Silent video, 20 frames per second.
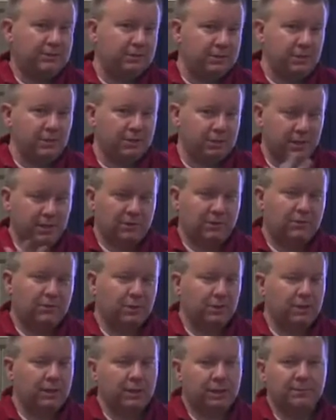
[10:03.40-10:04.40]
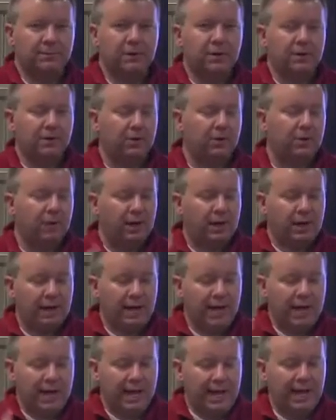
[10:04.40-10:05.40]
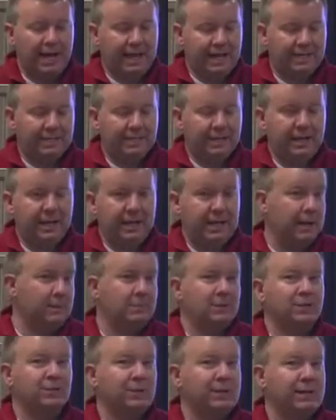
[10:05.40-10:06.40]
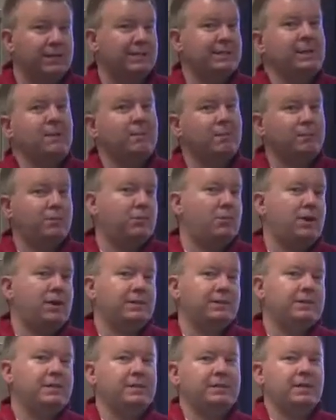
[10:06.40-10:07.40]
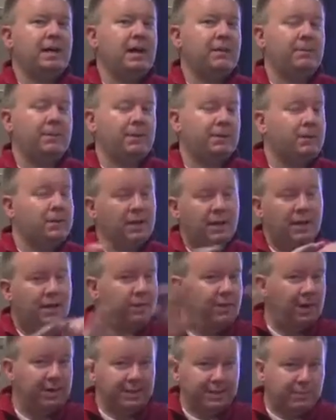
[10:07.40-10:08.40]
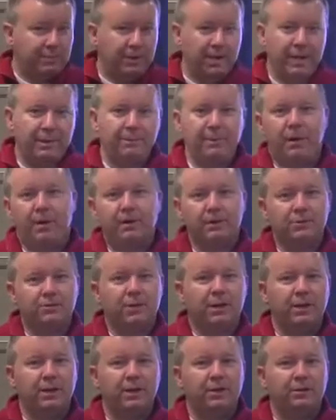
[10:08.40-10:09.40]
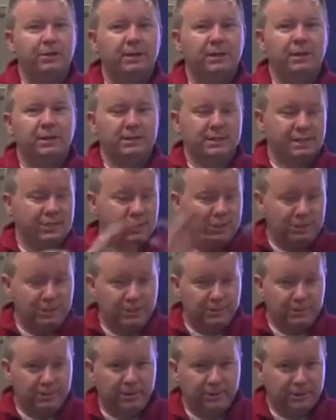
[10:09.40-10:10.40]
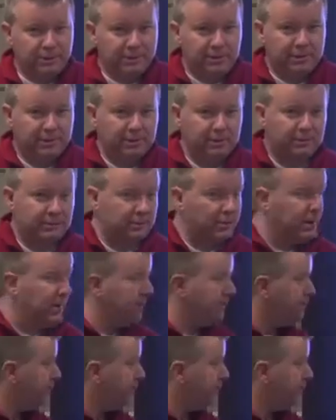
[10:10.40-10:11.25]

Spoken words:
if we look at the model, And in between, some process happened. That's a black box right now to us. It's just a process, right?